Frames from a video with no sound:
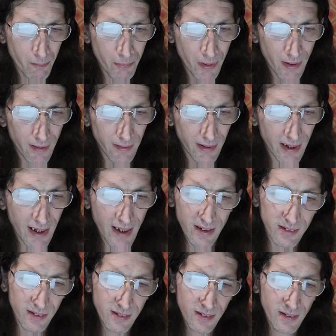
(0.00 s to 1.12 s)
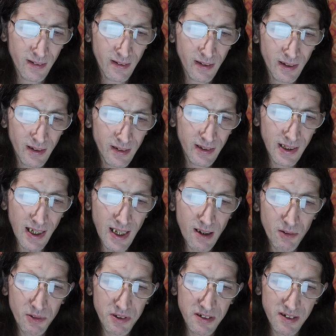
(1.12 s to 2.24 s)
Paulette,
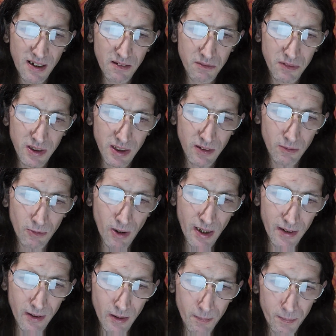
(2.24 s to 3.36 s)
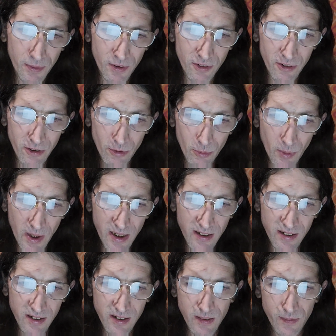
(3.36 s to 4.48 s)
now sounding rather
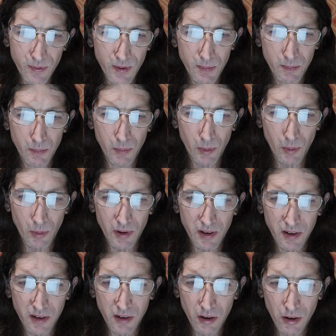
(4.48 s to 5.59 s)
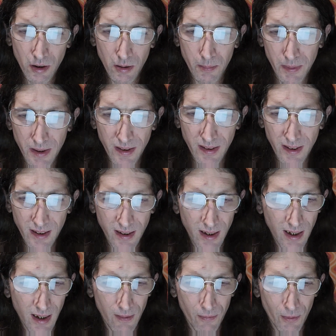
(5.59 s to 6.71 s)
persuasive and more determined than
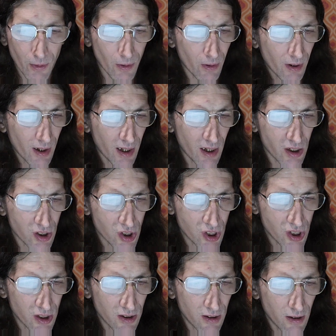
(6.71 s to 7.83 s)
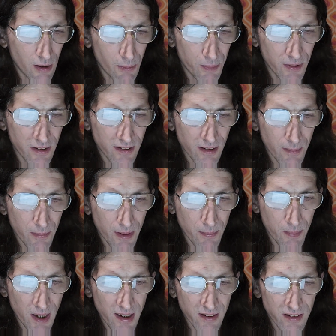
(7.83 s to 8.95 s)
ever as she opens up the
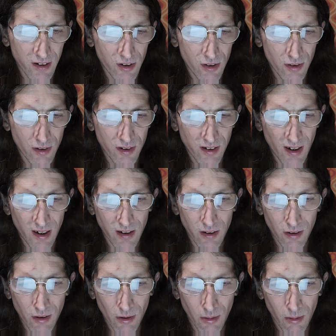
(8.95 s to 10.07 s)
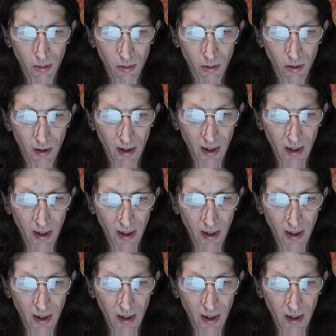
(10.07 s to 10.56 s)
passenger side door